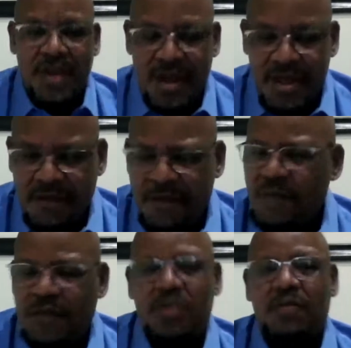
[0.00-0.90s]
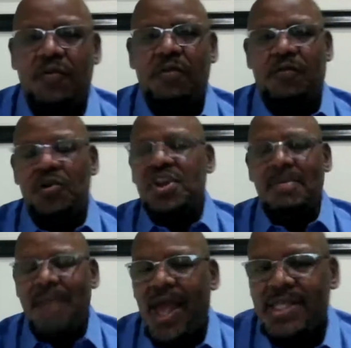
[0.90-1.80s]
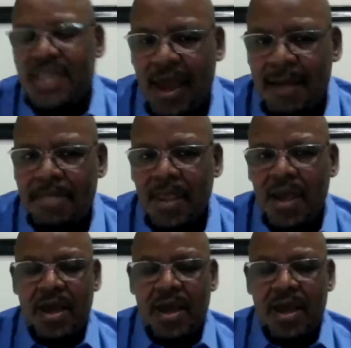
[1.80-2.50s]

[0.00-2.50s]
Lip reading: the food remains a